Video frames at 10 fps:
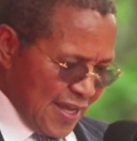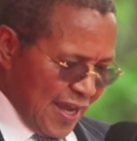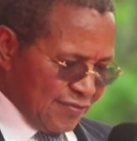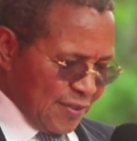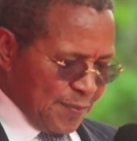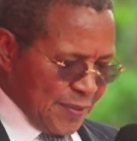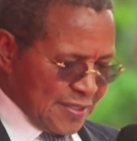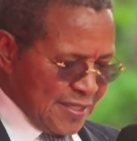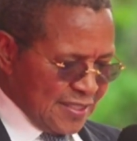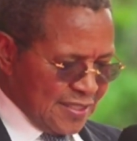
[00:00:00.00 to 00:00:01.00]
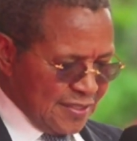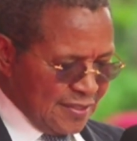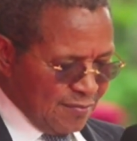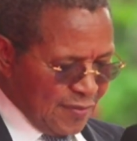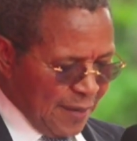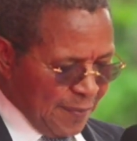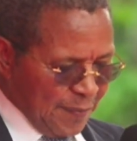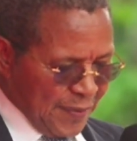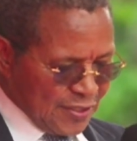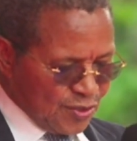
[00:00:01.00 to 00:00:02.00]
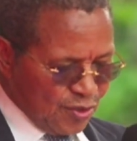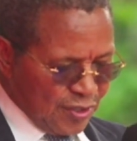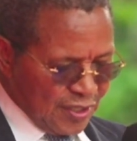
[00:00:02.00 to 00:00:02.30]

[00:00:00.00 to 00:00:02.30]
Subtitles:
After President Mkapa passed on